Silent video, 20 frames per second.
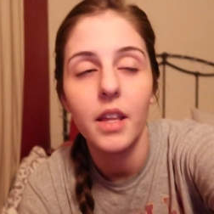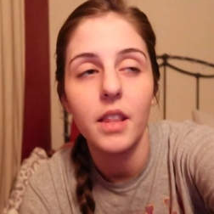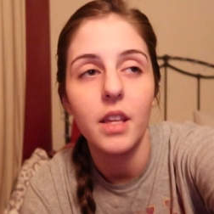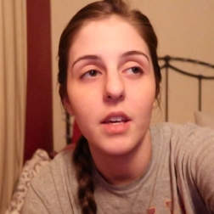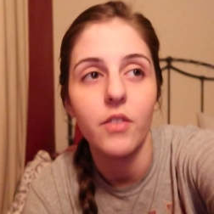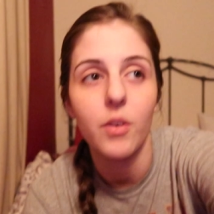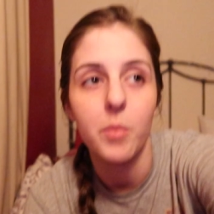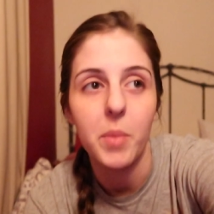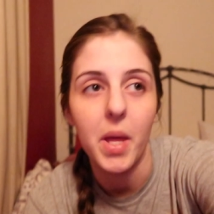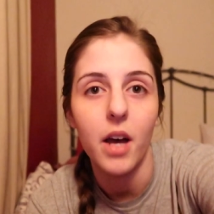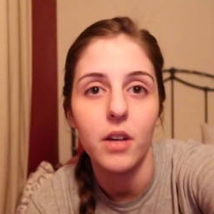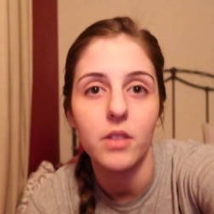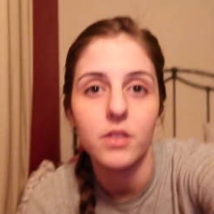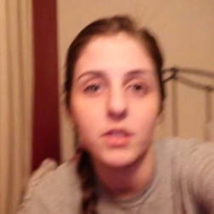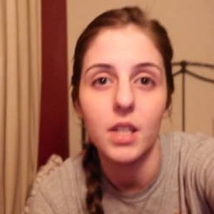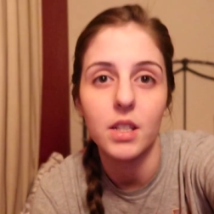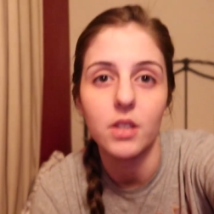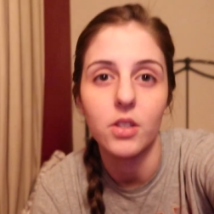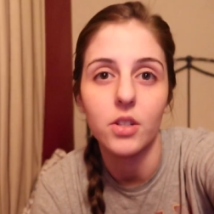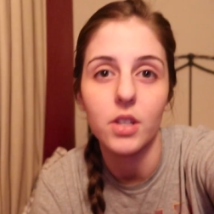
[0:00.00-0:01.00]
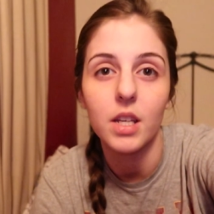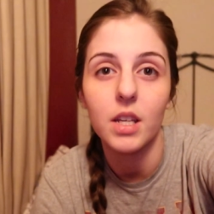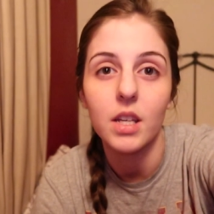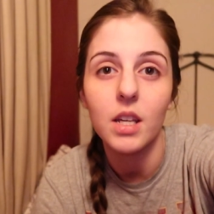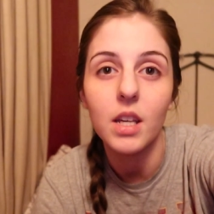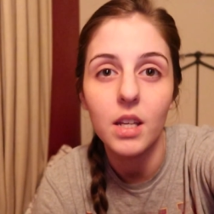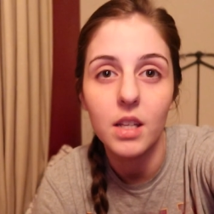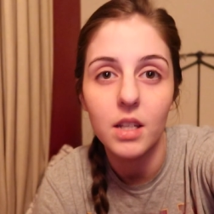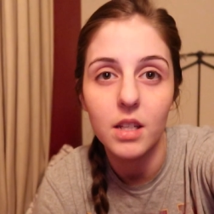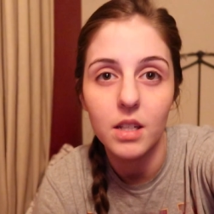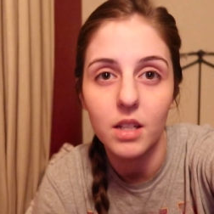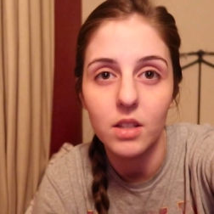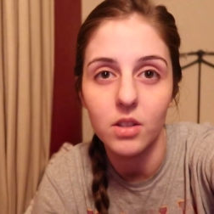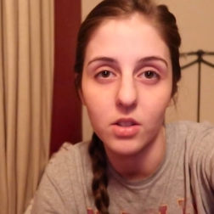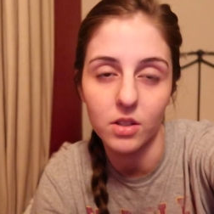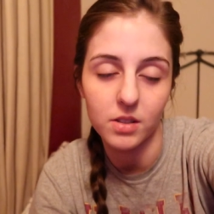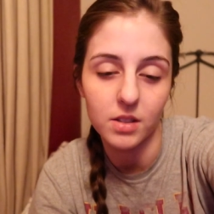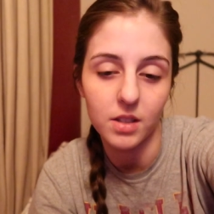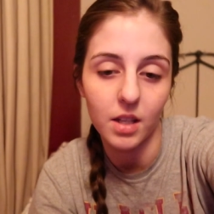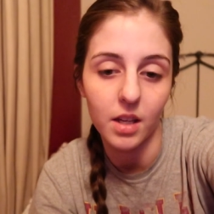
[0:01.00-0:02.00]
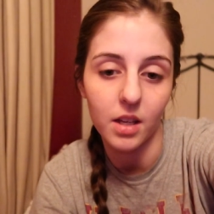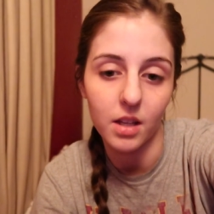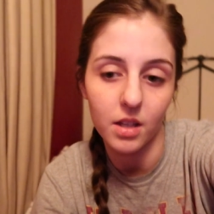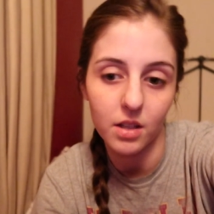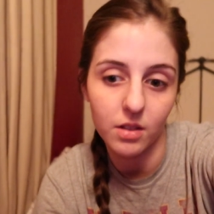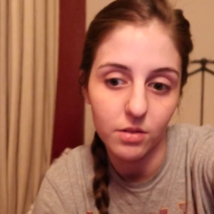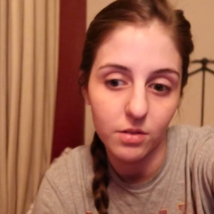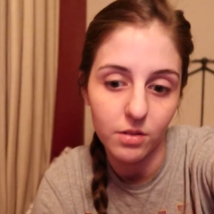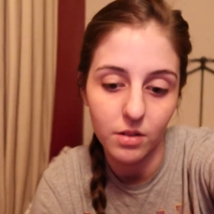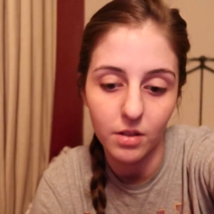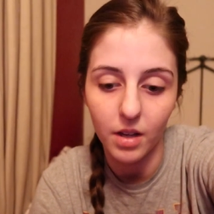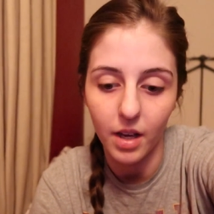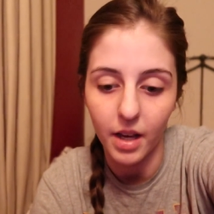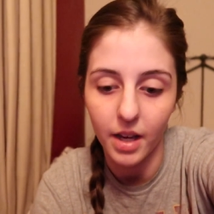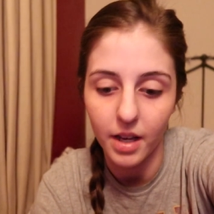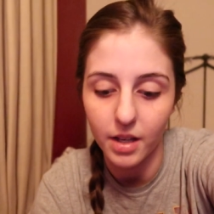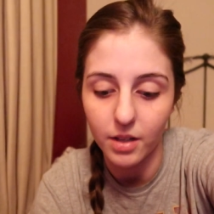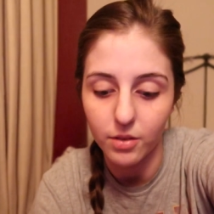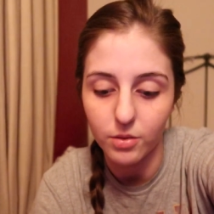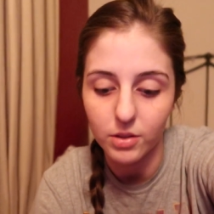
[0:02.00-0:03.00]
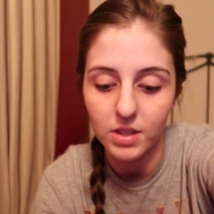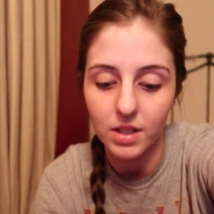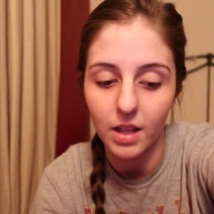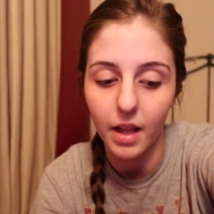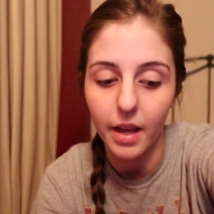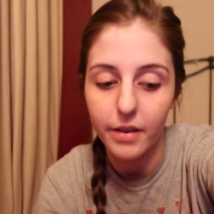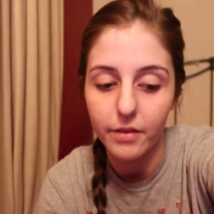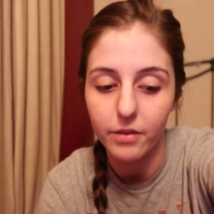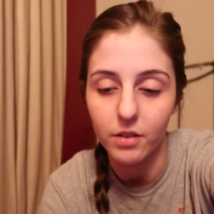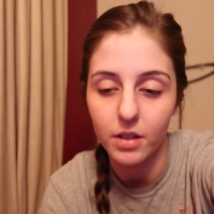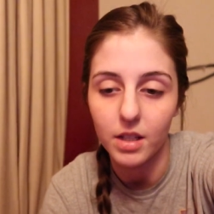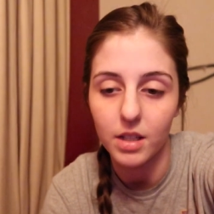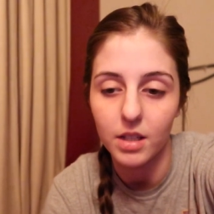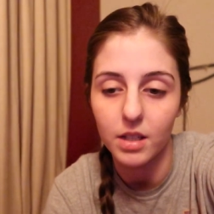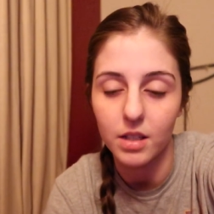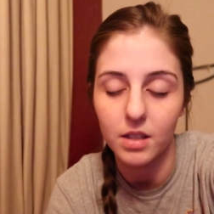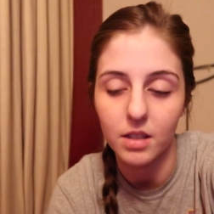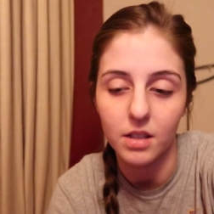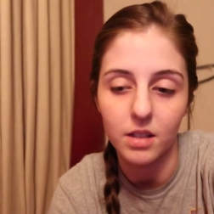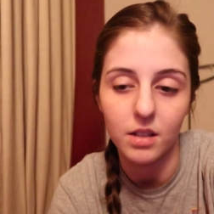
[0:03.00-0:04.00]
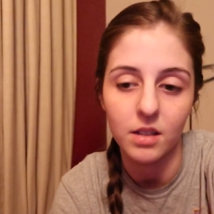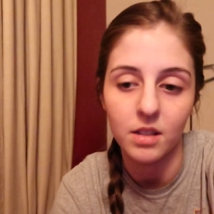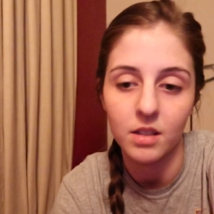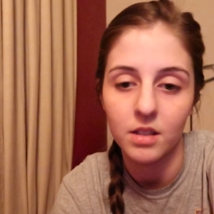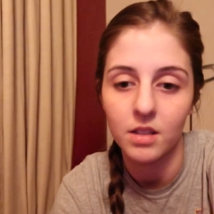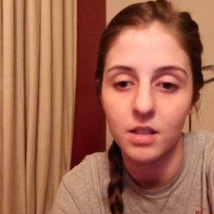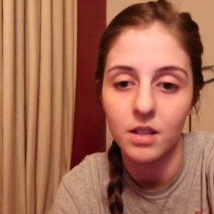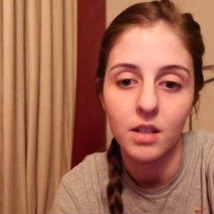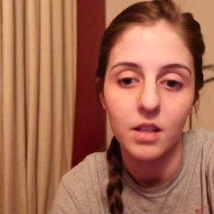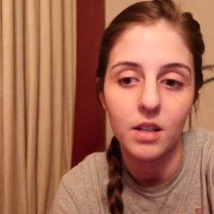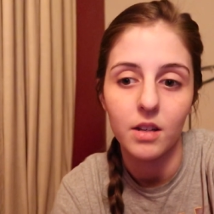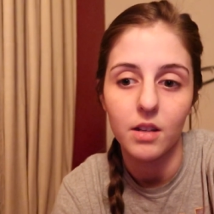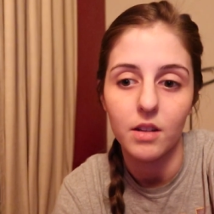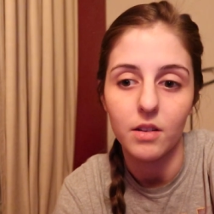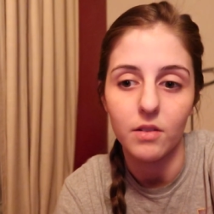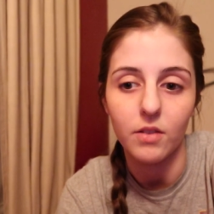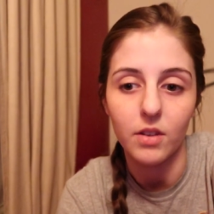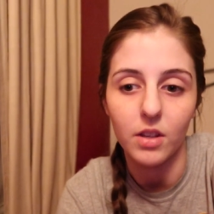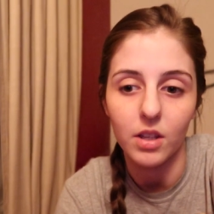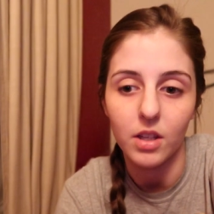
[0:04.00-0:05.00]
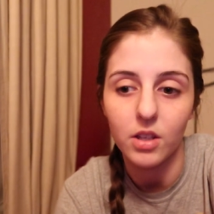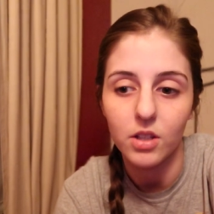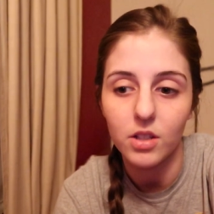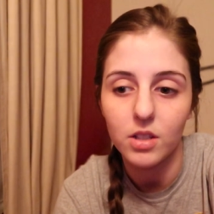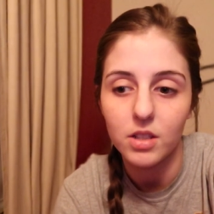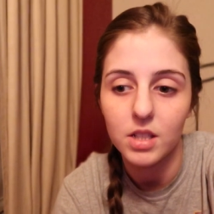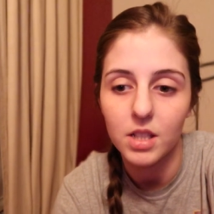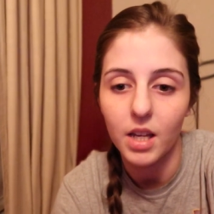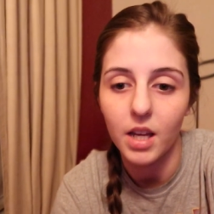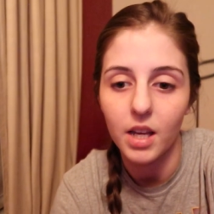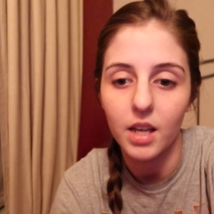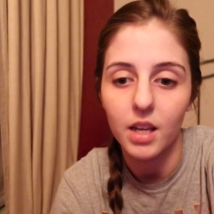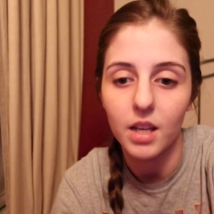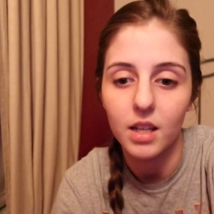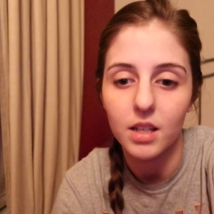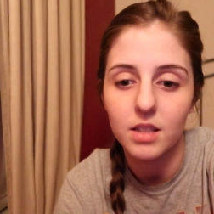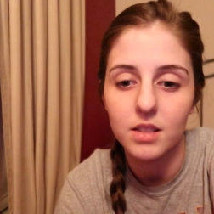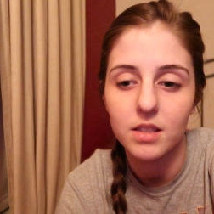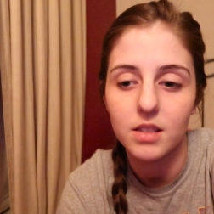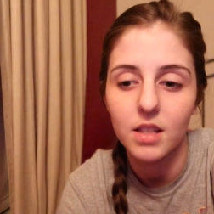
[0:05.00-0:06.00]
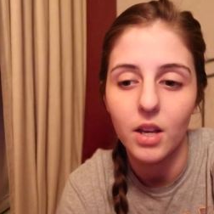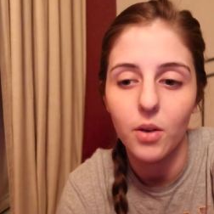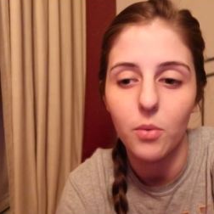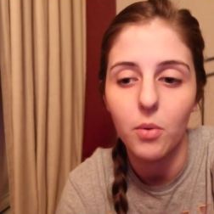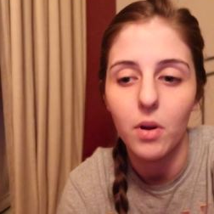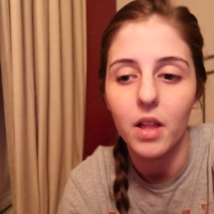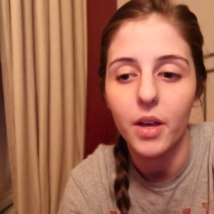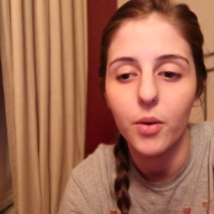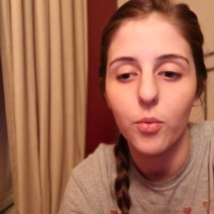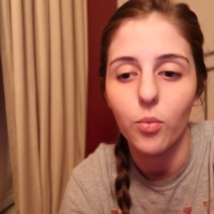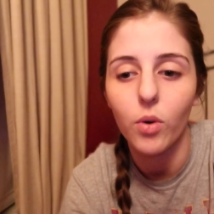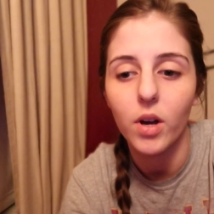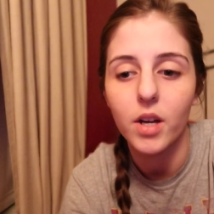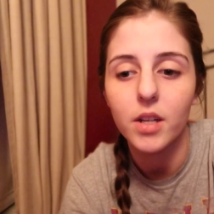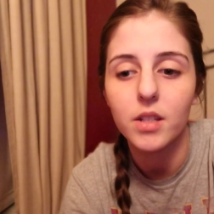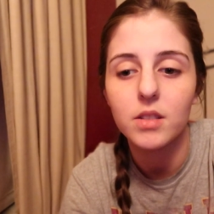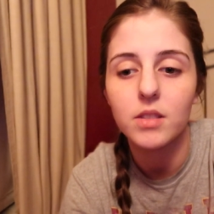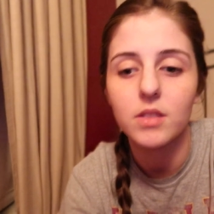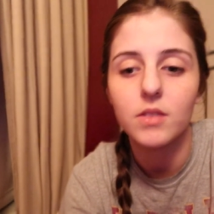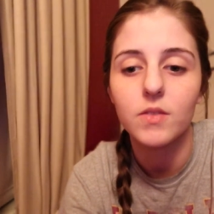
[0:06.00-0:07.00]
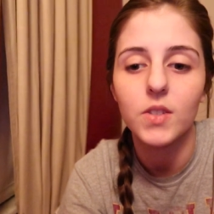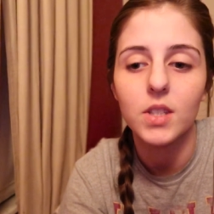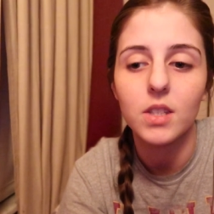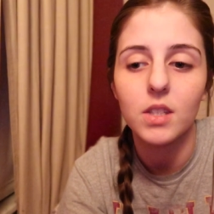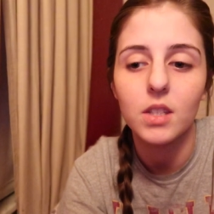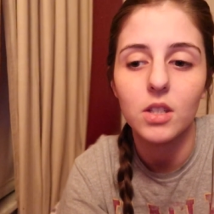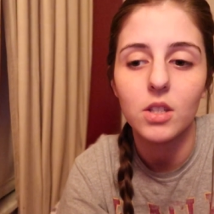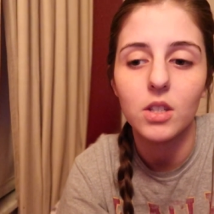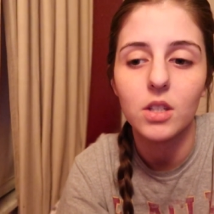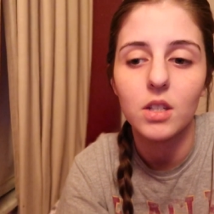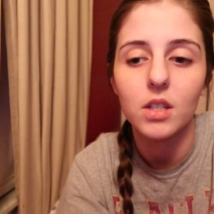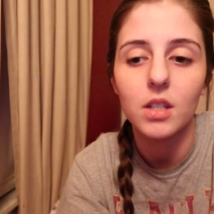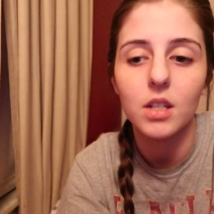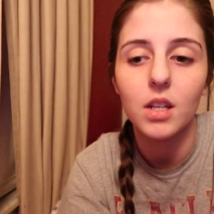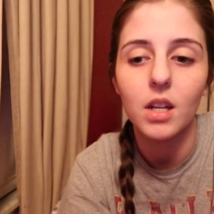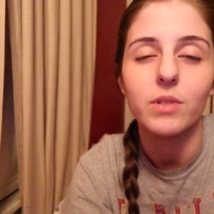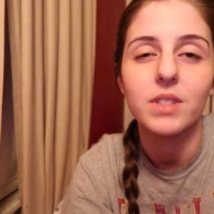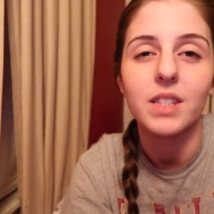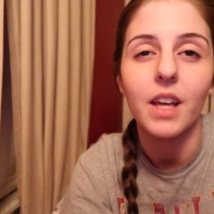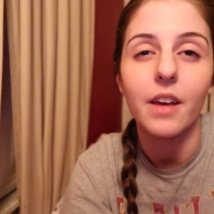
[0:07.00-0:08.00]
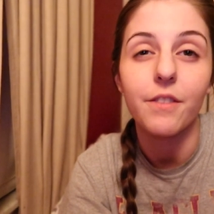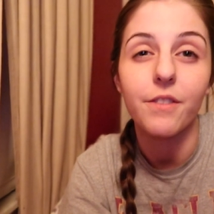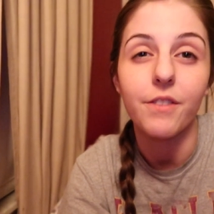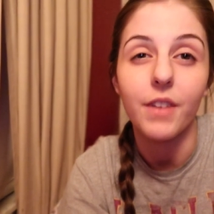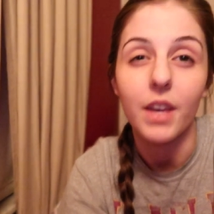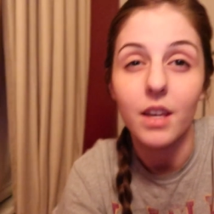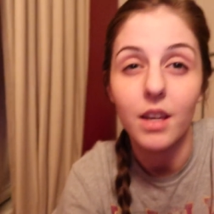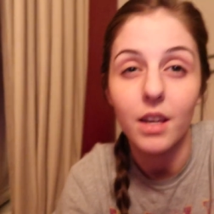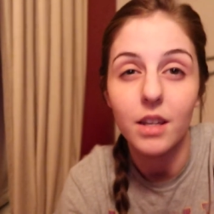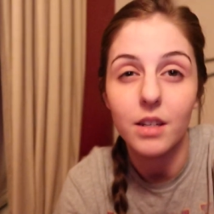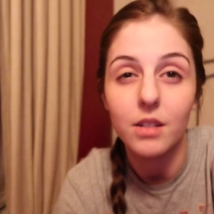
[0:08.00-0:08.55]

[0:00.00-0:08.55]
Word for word: I think from the outside looking in, it looks like I was lively and feeling good today and it's like while I was feeling good was that fake